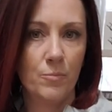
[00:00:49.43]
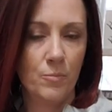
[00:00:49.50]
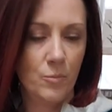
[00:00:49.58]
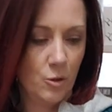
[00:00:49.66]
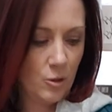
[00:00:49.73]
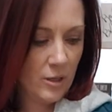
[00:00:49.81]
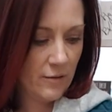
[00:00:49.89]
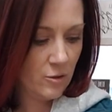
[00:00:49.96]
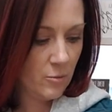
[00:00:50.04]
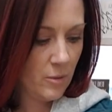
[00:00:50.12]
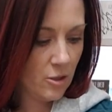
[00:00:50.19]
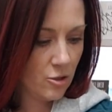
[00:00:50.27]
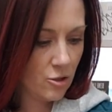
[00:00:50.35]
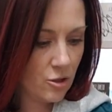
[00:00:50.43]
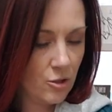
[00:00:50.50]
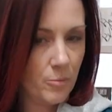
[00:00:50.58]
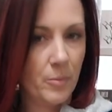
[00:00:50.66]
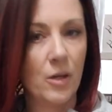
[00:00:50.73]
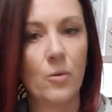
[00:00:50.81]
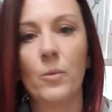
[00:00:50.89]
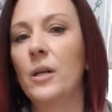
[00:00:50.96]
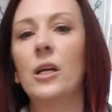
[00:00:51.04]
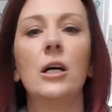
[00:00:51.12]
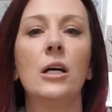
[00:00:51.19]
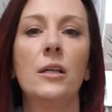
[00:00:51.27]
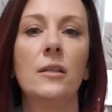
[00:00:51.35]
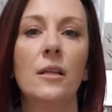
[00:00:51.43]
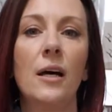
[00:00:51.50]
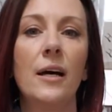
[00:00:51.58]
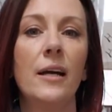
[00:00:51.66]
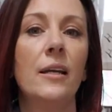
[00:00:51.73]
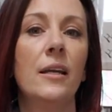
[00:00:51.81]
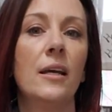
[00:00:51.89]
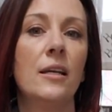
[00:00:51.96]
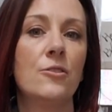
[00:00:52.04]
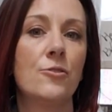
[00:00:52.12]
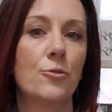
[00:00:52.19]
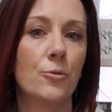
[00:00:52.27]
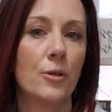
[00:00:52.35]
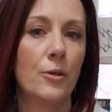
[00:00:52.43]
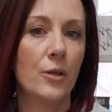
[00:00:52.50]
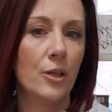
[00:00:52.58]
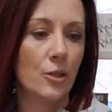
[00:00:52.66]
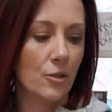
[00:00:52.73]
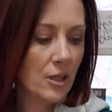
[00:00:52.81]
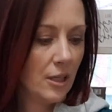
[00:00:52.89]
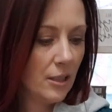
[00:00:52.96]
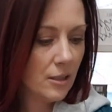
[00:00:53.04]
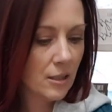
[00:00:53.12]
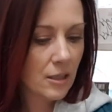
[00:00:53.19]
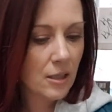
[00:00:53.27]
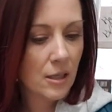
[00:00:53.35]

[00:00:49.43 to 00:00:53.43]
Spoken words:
You have to make sure you pick one online as you're ordering your kit.